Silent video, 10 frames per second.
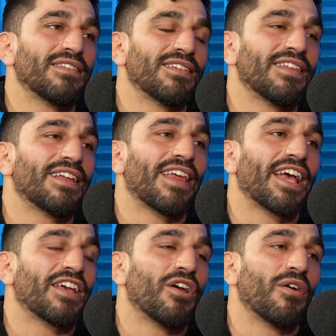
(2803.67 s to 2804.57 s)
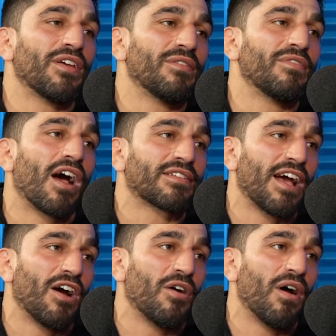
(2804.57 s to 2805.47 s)
and then like you know he knocked
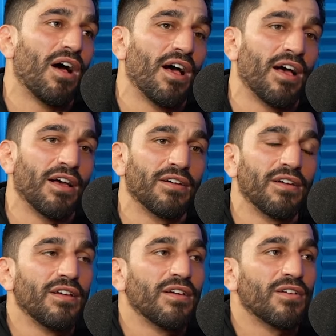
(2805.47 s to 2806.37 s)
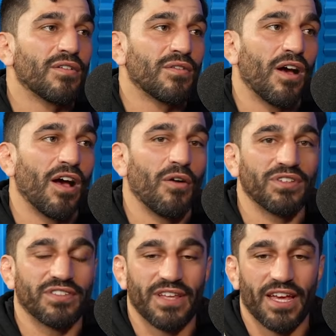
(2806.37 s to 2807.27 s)
out uh, uh,
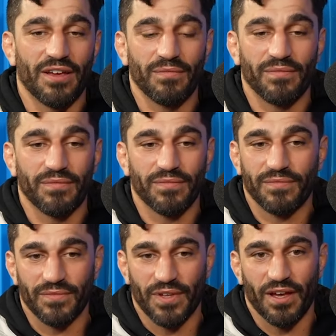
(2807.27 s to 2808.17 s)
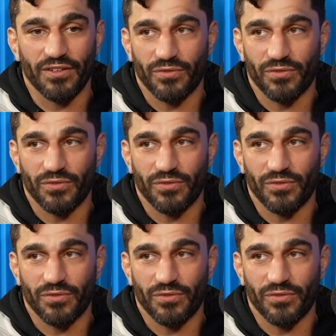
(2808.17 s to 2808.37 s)
what's his name as